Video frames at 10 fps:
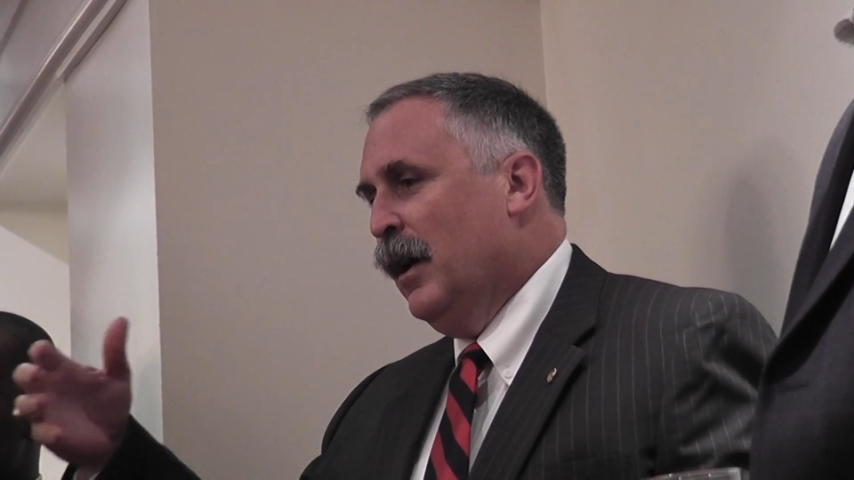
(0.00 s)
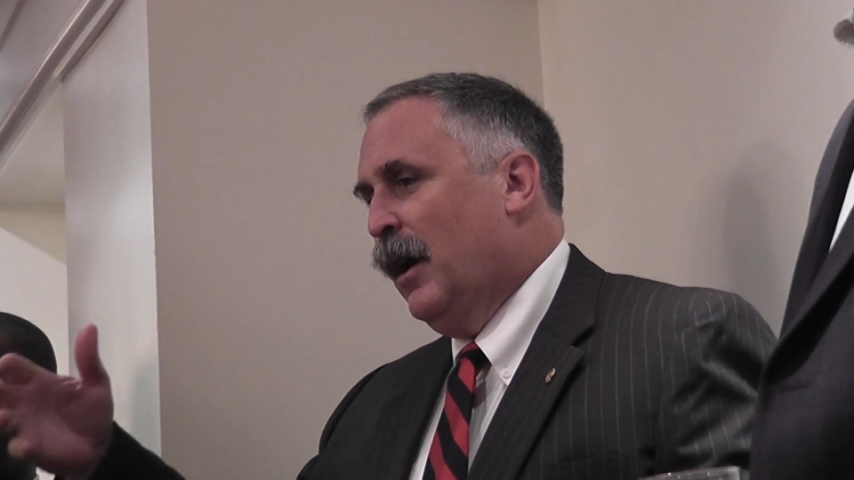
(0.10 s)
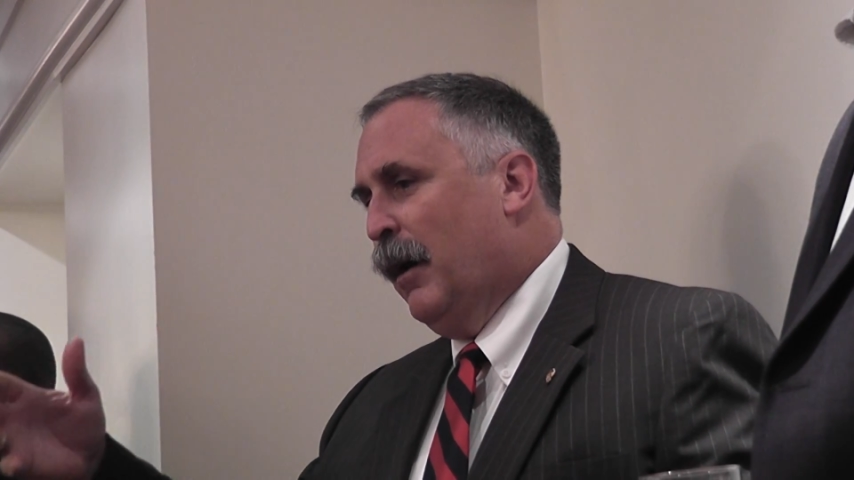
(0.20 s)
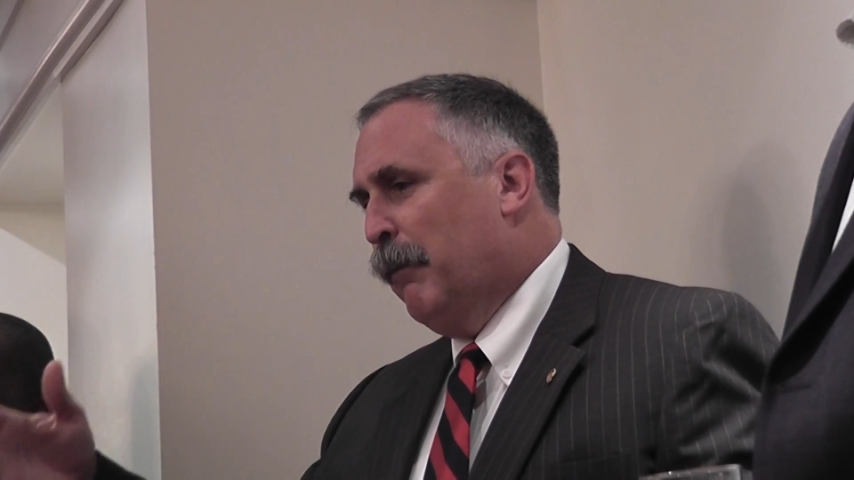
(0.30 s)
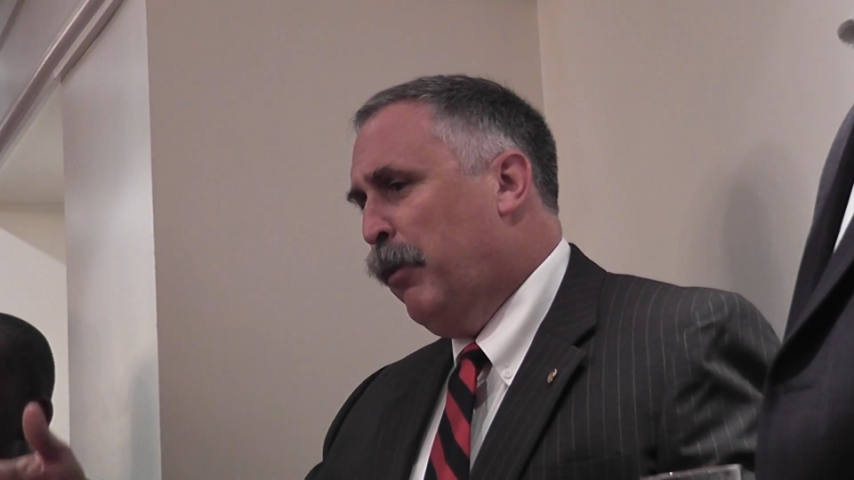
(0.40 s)

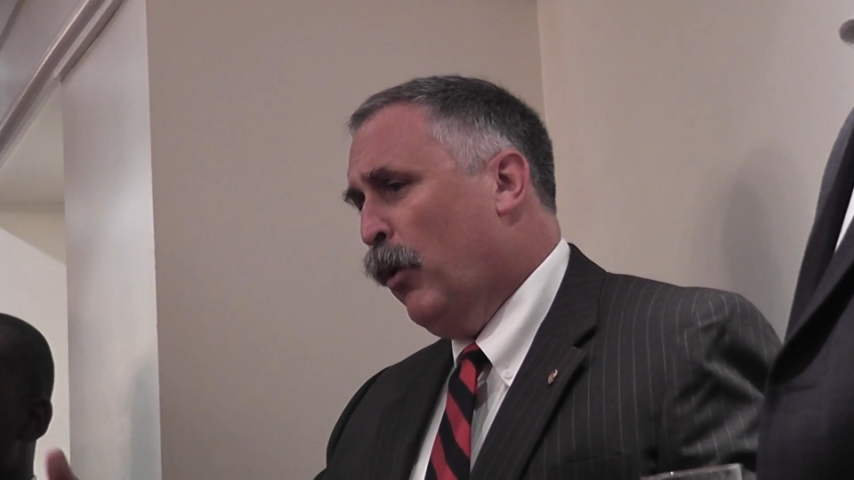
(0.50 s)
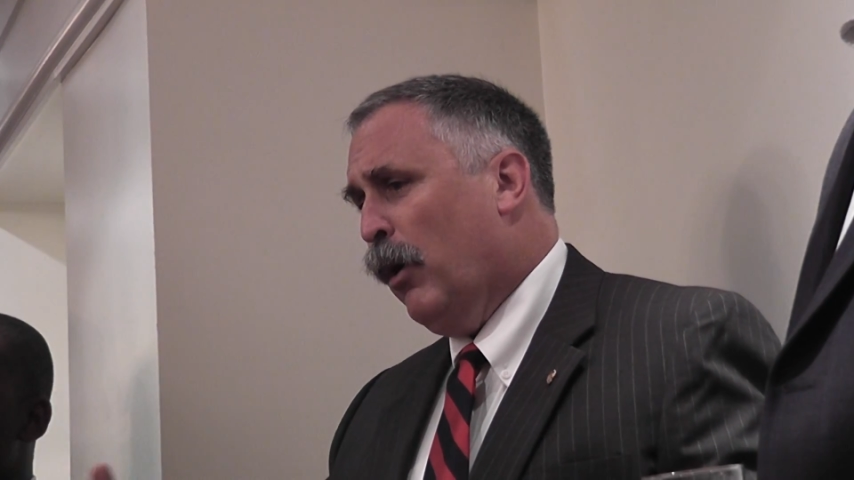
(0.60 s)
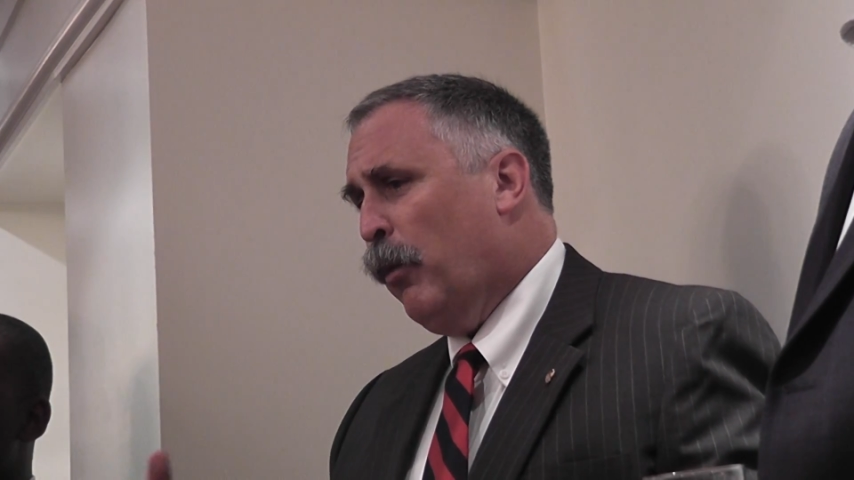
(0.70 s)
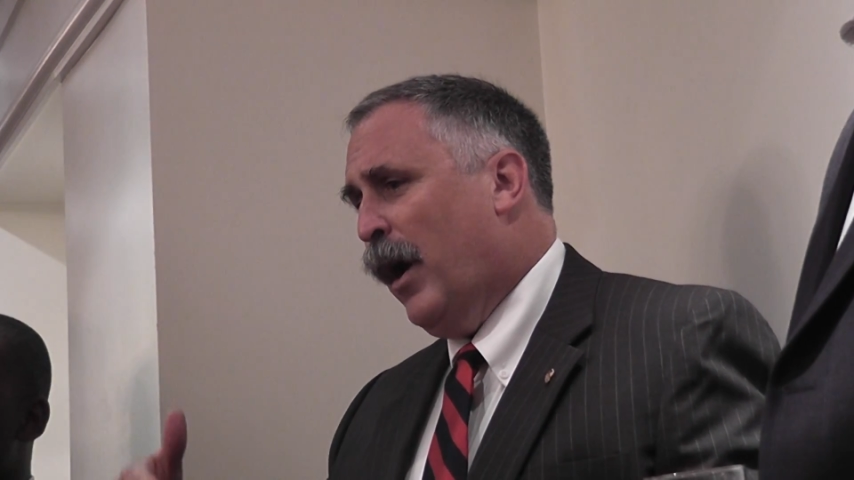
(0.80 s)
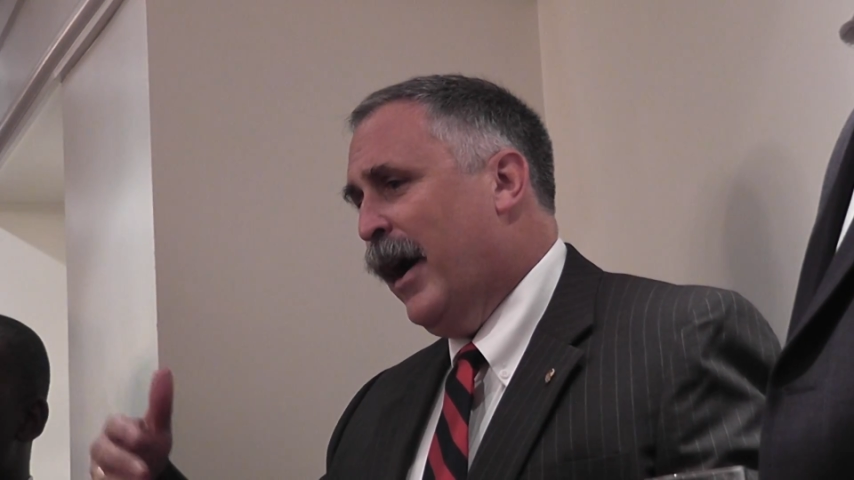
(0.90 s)

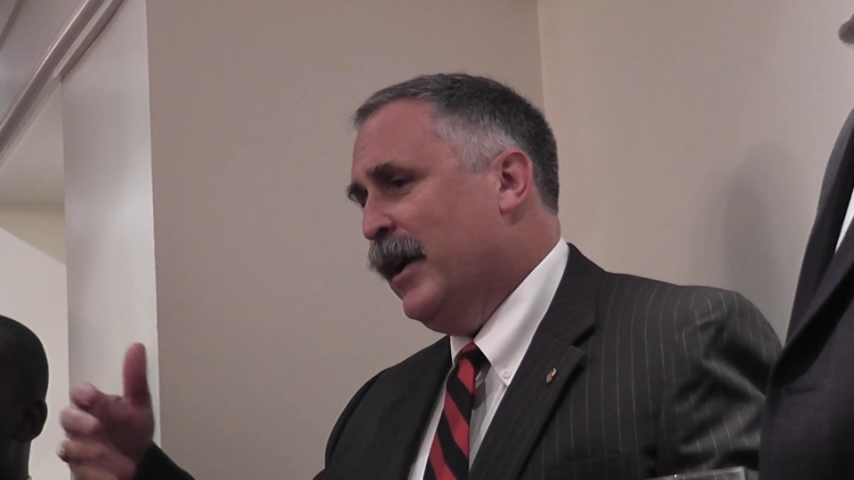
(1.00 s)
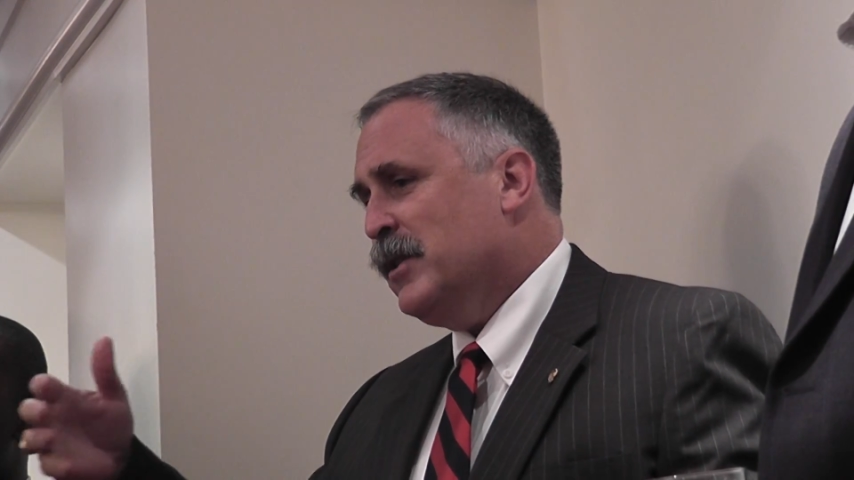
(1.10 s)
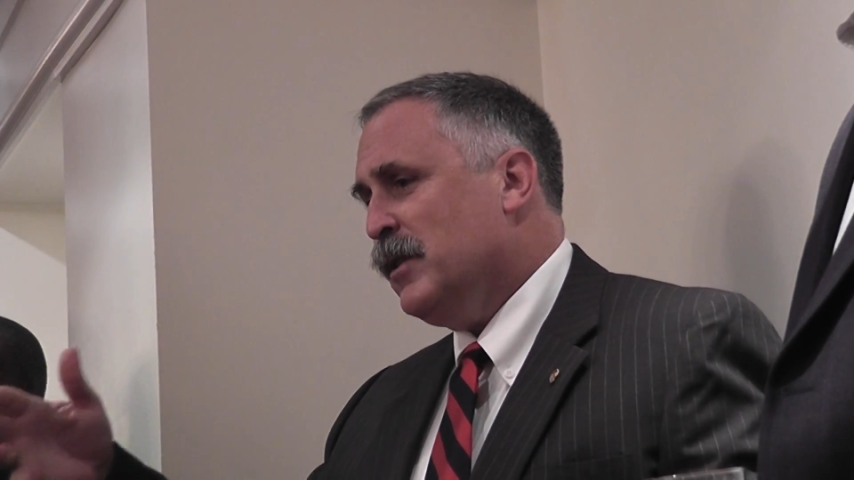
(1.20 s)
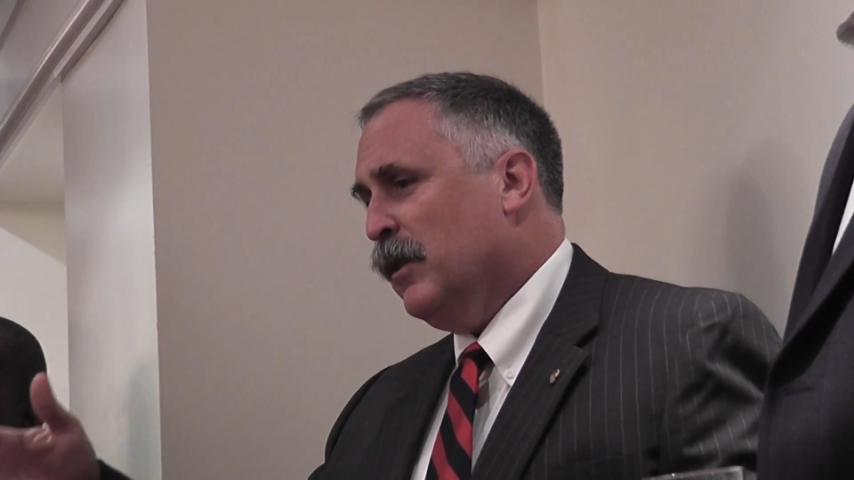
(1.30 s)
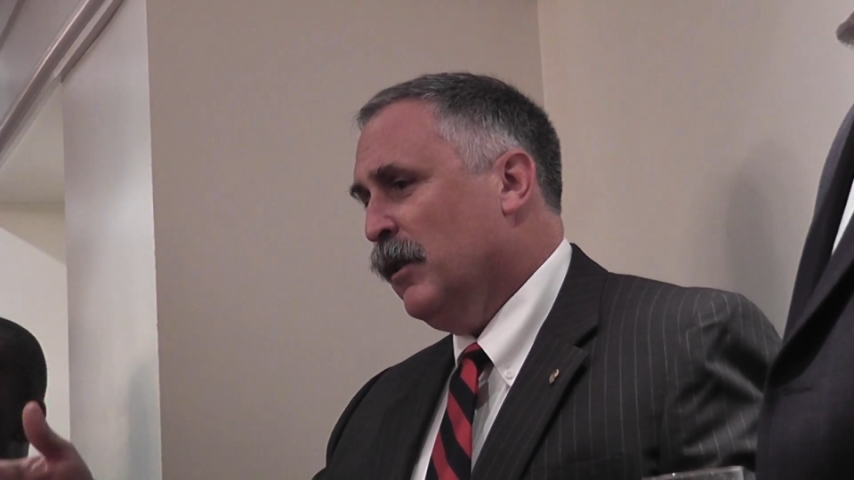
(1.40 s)
poor
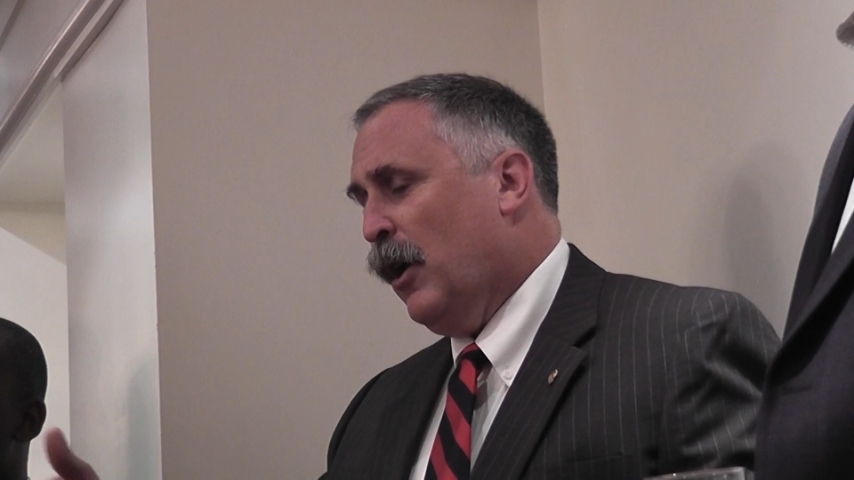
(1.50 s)
whites,